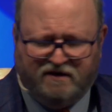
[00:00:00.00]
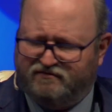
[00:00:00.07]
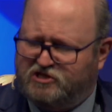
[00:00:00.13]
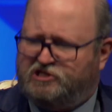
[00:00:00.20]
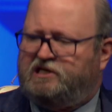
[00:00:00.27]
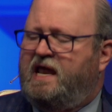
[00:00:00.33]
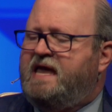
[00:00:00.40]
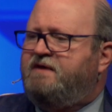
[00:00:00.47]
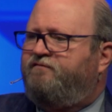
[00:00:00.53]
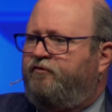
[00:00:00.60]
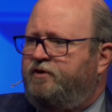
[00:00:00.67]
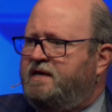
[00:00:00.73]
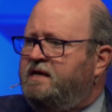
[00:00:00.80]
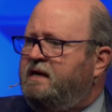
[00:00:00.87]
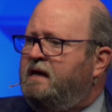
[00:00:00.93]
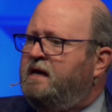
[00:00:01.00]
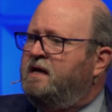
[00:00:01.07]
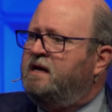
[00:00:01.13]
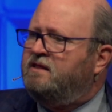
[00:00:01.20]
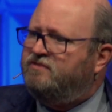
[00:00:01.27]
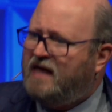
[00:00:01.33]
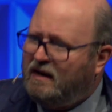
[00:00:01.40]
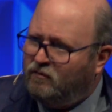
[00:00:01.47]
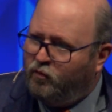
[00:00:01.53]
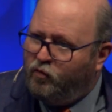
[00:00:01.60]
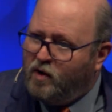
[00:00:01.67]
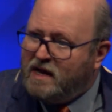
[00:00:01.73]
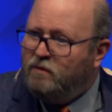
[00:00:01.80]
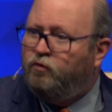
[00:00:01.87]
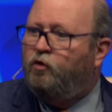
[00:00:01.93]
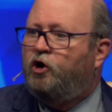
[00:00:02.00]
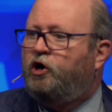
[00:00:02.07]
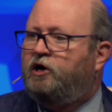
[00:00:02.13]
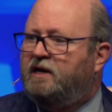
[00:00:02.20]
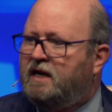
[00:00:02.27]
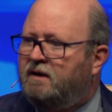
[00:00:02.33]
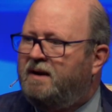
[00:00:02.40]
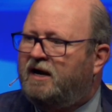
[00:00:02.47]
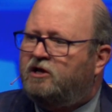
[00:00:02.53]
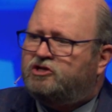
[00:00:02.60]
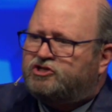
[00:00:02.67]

of slavery than we were in America.